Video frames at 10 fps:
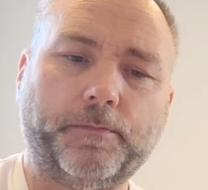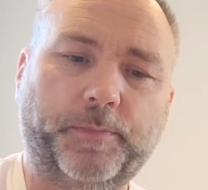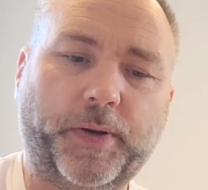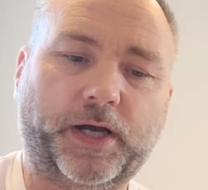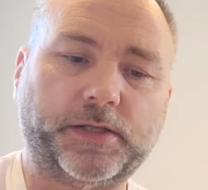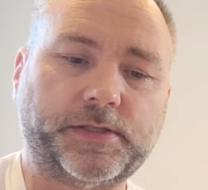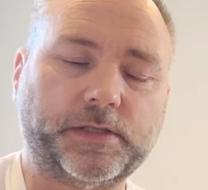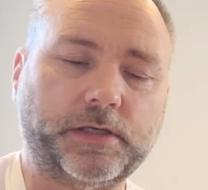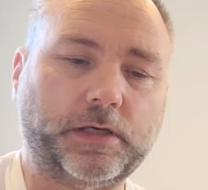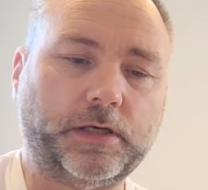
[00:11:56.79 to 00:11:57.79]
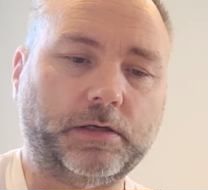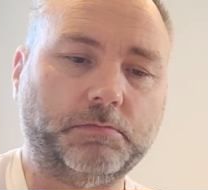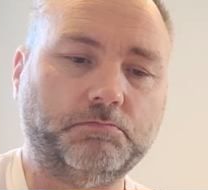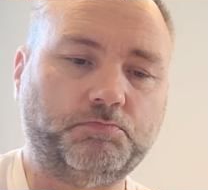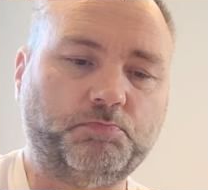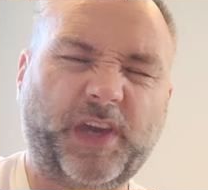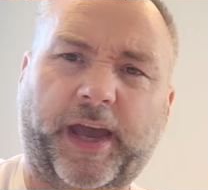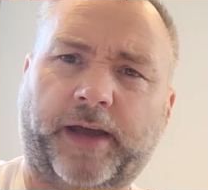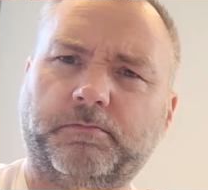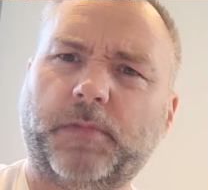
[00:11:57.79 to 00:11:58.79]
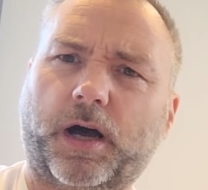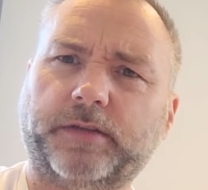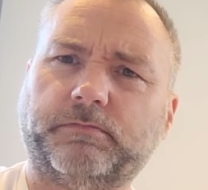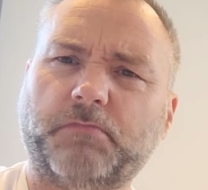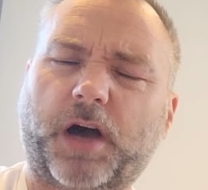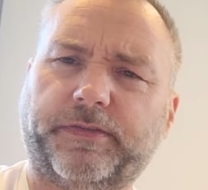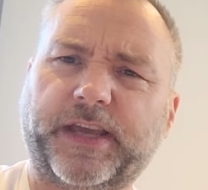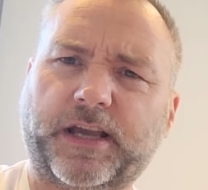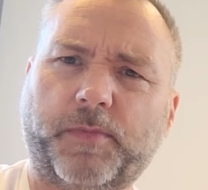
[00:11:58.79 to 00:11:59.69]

but yeah, I I think I